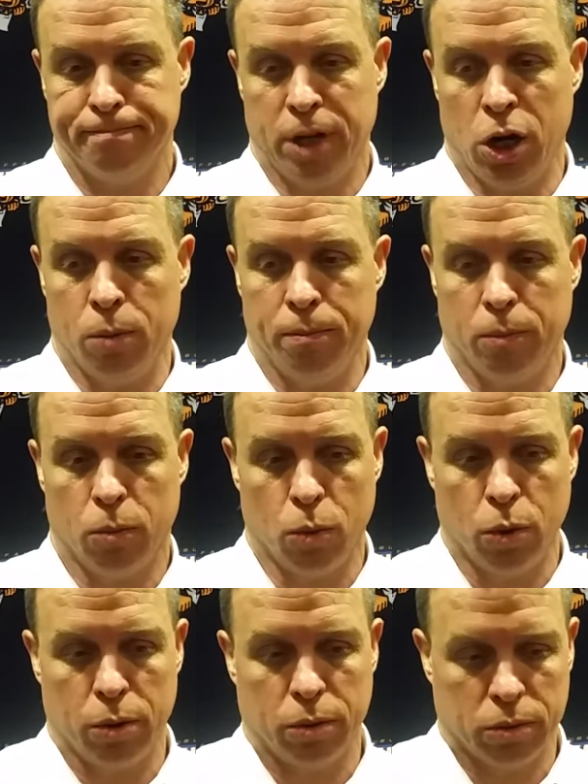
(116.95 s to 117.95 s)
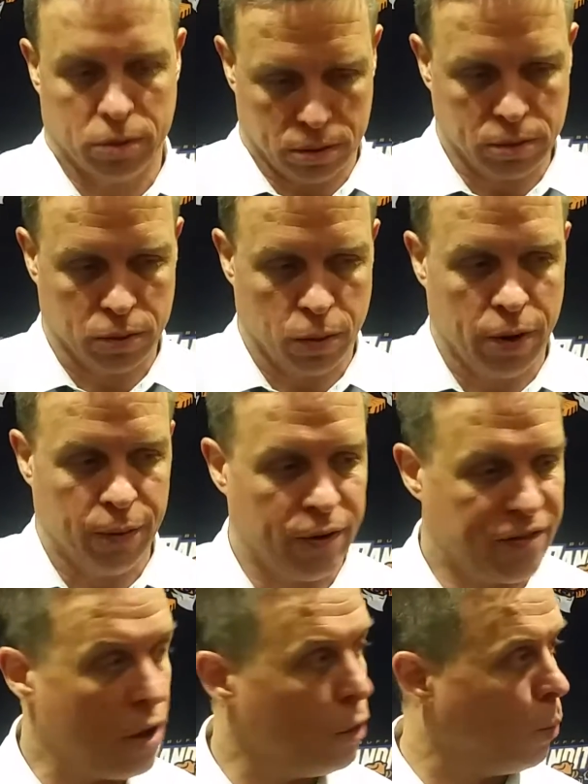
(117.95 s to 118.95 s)
you know,
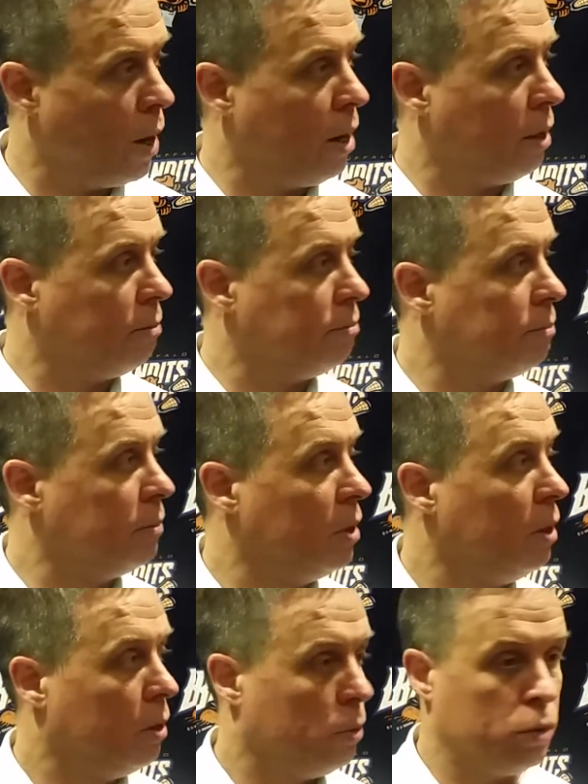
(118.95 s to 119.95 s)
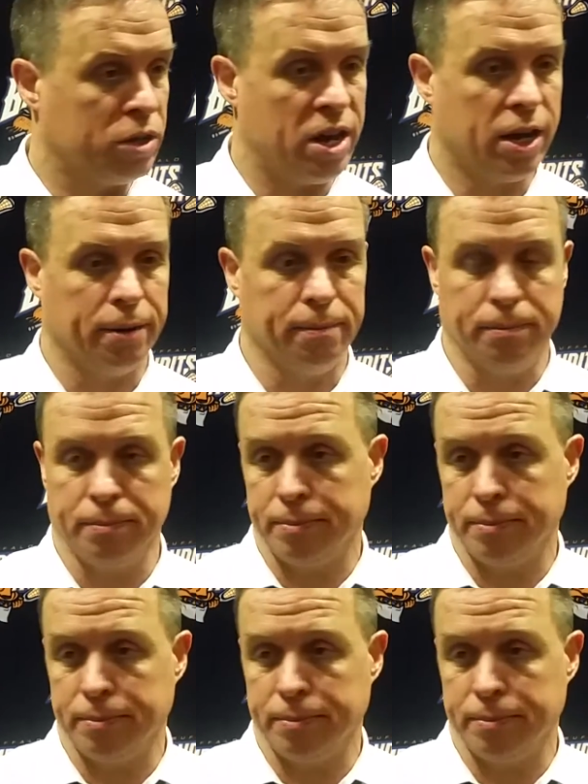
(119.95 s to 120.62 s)
we, found a way, and we'll take it.